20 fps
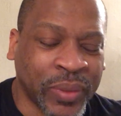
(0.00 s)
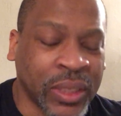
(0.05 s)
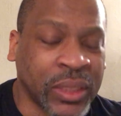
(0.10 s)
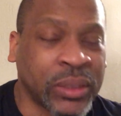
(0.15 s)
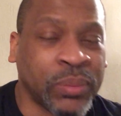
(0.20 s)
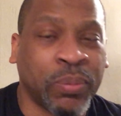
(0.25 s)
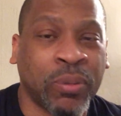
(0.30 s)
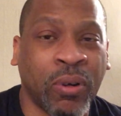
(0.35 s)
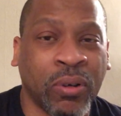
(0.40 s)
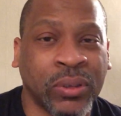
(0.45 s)

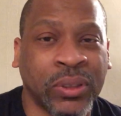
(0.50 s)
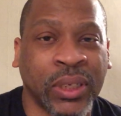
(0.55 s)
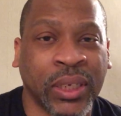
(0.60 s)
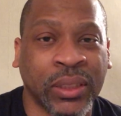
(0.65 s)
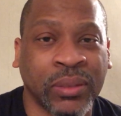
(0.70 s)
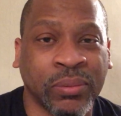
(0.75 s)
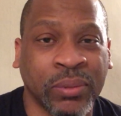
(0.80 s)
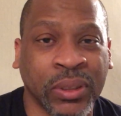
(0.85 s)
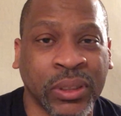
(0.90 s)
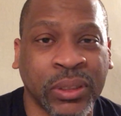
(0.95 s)
this
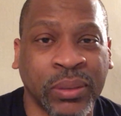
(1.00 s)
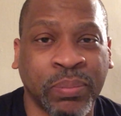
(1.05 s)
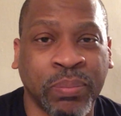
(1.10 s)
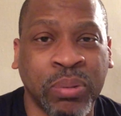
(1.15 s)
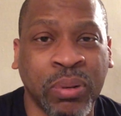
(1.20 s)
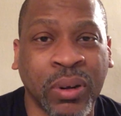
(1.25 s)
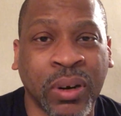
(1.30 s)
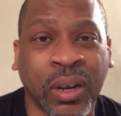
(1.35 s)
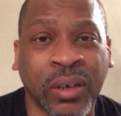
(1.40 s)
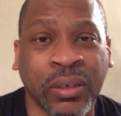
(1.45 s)
protest was
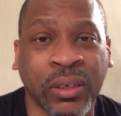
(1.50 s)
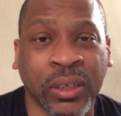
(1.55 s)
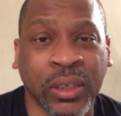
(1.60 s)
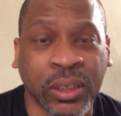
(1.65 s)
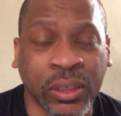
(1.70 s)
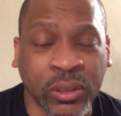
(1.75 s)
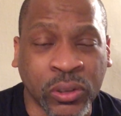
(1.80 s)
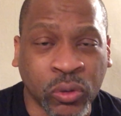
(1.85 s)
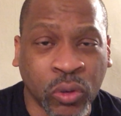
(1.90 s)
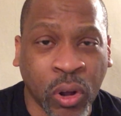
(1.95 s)
put under
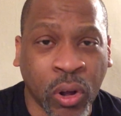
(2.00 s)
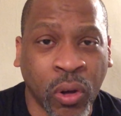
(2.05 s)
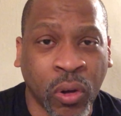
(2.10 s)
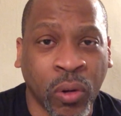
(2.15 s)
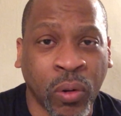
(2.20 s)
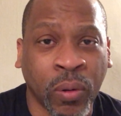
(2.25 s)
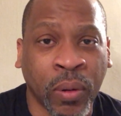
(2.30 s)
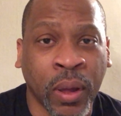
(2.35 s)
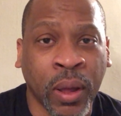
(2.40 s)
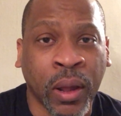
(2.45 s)

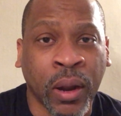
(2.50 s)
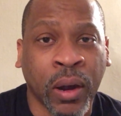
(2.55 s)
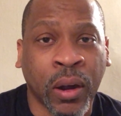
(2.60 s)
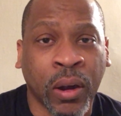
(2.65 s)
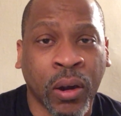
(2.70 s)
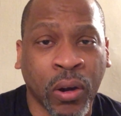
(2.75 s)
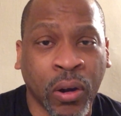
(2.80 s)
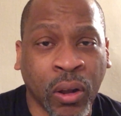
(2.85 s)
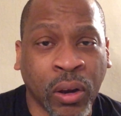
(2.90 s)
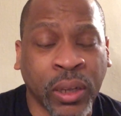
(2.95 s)
control
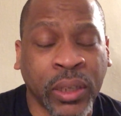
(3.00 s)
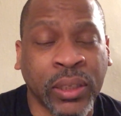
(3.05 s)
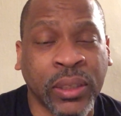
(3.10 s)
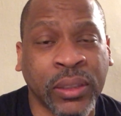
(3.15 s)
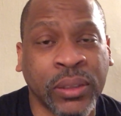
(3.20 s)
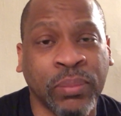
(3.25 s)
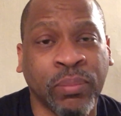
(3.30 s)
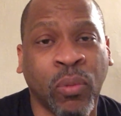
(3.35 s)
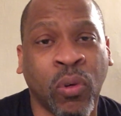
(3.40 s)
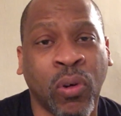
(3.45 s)
early
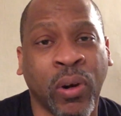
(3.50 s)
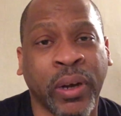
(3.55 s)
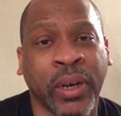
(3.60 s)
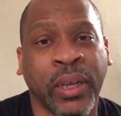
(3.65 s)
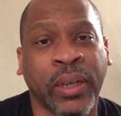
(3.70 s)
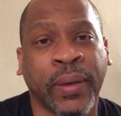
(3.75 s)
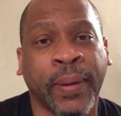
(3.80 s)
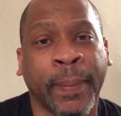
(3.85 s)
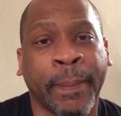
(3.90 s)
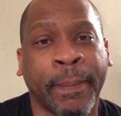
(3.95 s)
this
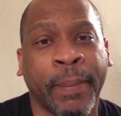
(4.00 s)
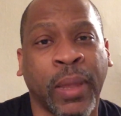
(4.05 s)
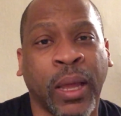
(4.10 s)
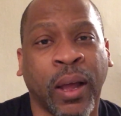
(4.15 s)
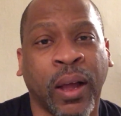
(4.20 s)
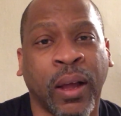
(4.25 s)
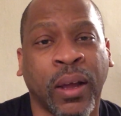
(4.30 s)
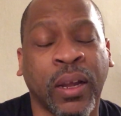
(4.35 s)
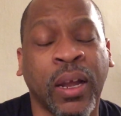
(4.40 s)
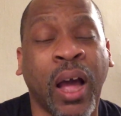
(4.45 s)
morning,
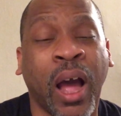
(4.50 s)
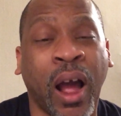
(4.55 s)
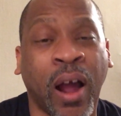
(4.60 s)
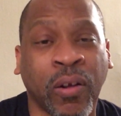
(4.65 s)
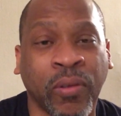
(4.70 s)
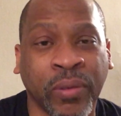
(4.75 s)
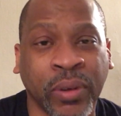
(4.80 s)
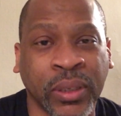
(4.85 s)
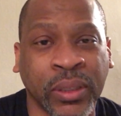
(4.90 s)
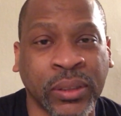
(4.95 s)

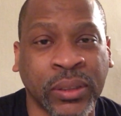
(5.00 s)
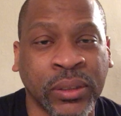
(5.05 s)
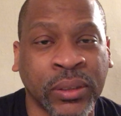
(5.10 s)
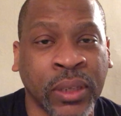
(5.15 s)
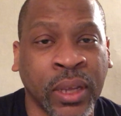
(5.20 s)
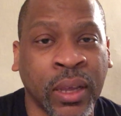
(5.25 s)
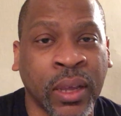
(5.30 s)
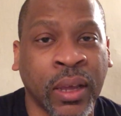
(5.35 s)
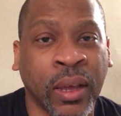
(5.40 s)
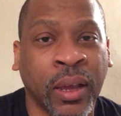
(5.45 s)
Congress
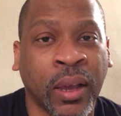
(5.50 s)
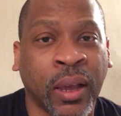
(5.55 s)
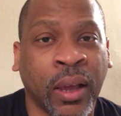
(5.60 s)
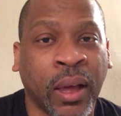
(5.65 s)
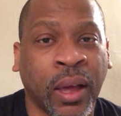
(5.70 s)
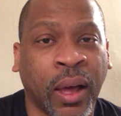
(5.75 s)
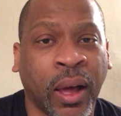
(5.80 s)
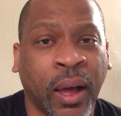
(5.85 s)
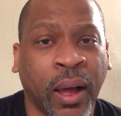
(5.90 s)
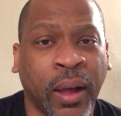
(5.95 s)

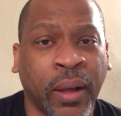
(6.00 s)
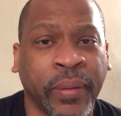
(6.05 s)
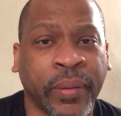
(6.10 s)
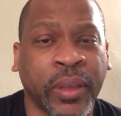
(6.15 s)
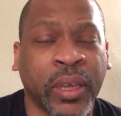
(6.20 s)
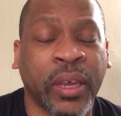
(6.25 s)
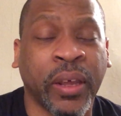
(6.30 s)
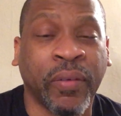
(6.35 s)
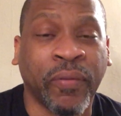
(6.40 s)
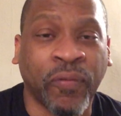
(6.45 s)

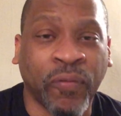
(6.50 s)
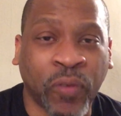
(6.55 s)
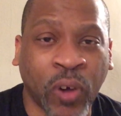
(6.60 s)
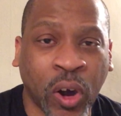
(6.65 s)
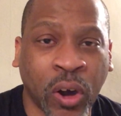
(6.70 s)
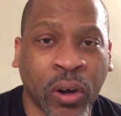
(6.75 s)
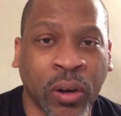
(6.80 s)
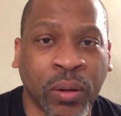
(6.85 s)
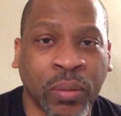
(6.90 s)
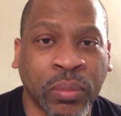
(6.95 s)

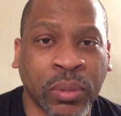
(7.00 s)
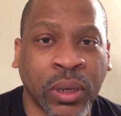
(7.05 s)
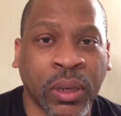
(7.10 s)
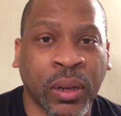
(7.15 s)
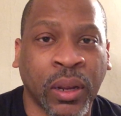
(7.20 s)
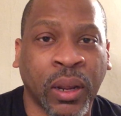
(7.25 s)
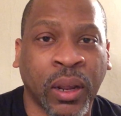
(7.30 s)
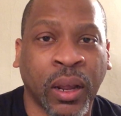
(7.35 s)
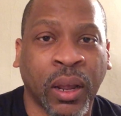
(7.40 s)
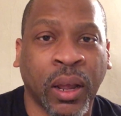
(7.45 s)
confirmed
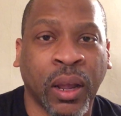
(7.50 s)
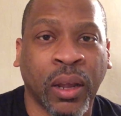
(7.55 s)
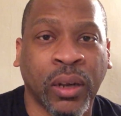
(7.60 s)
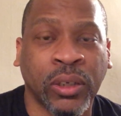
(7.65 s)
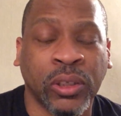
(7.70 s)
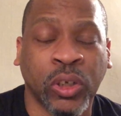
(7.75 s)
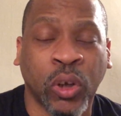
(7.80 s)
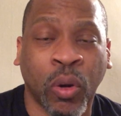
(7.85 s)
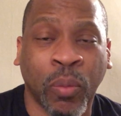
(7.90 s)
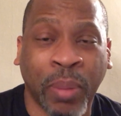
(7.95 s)

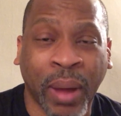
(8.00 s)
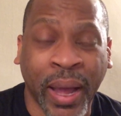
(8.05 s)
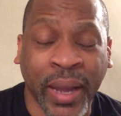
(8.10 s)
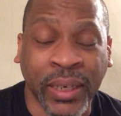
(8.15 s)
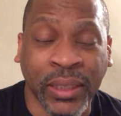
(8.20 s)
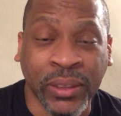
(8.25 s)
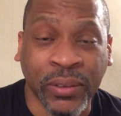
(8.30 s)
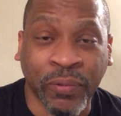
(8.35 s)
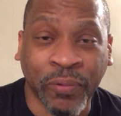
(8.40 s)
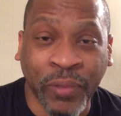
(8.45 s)
Joe
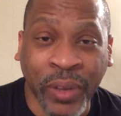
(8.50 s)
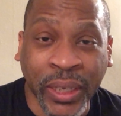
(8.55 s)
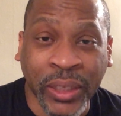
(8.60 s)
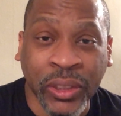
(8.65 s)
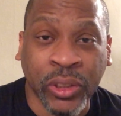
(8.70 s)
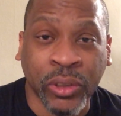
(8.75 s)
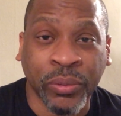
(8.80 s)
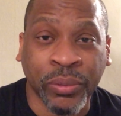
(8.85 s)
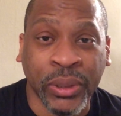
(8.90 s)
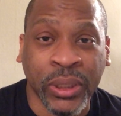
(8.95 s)
Biden's
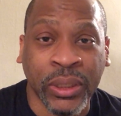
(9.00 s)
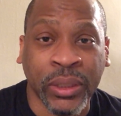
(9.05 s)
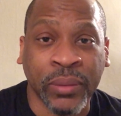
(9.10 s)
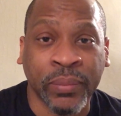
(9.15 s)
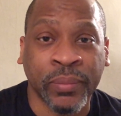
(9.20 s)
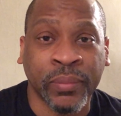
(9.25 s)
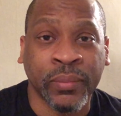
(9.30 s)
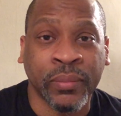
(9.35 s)
victory.